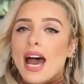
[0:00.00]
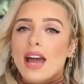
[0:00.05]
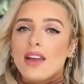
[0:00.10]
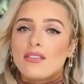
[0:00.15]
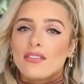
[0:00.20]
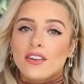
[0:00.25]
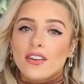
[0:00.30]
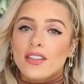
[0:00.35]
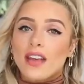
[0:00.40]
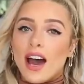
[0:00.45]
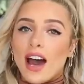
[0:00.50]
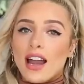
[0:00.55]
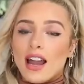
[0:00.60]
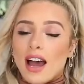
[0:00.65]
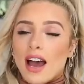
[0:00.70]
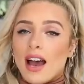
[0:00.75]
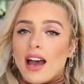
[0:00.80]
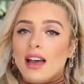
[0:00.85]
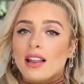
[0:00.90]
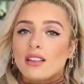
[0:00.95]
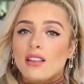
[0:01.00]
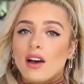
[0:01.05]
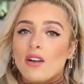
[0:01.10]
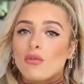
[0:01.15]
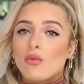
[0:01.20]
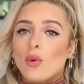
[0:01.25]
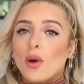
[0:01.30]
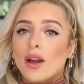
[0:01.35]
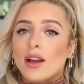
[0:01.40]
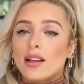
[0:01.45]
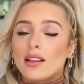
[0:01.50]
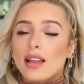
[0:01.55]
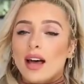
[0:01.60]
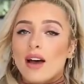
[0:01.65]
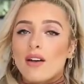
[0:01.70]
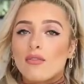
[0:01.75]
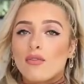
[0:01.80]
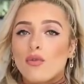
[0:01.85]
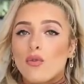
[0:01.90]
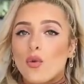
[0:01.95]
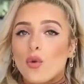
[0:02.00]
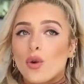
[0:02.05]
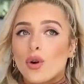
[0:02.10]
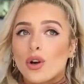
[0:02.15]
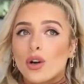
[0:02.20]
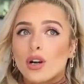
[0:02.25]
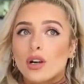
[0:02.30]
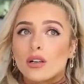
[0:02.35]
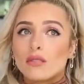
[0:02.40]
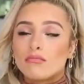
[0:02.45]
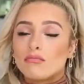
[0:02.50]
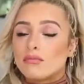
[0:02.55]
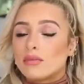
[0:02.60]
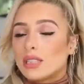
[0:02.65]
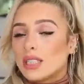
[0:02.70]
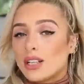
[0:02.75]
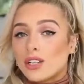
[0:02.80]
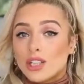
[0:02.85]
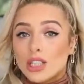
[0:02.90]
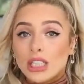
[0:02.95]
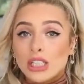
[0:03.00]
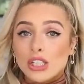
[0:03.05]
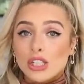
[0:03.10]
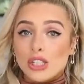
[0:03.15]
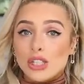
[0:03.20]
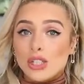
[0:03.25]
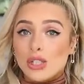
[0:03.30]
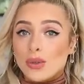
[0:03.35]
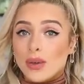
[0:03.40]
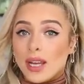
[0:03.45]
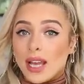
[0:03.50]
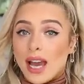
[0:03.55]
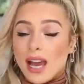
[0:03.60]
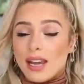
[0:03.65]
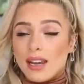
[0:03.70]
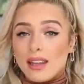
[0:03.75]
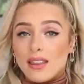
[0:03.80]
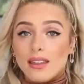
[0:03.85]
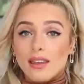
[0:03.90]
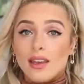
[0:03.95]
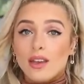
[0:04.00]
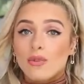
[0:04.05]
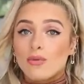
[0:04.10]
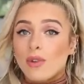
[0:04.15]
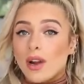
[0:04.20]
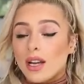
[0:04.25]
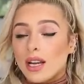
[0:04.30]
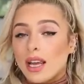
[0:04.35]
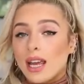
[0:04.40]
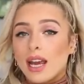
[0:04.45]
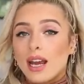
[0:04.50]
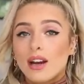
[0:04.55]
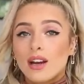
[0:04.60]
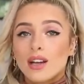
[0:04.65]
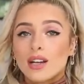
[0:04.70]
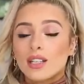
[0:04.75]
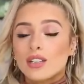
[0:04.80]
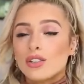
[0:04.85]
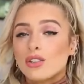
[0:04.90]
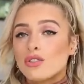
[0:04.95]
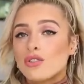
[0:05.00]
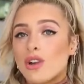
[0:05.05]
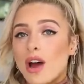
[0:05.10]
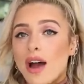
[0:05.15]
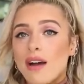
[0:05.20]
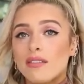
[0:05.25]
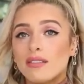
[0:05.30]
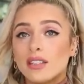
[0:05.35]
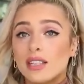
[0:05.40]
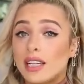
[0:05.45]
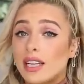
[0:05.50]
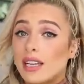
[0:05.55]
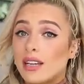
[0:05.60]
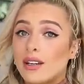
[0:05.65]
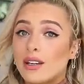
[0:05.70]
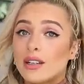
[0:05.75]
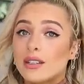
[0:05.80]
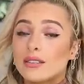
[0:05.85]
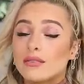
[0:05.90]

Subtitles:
And for that, I love wearing that for literally just doing anything, running errands, traveling,